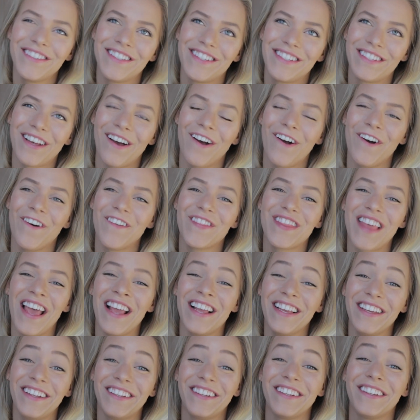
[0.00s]
So
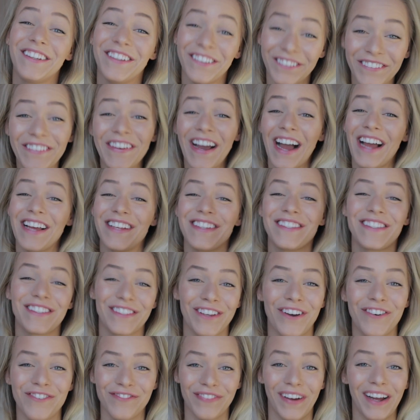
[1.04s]
thank you guys
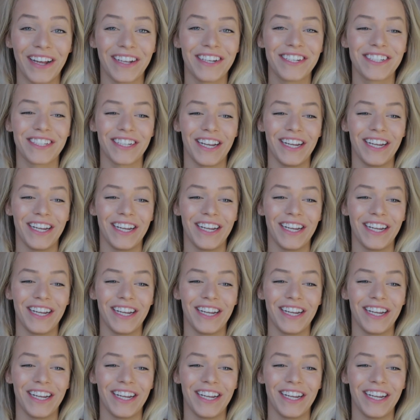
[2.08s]
so much.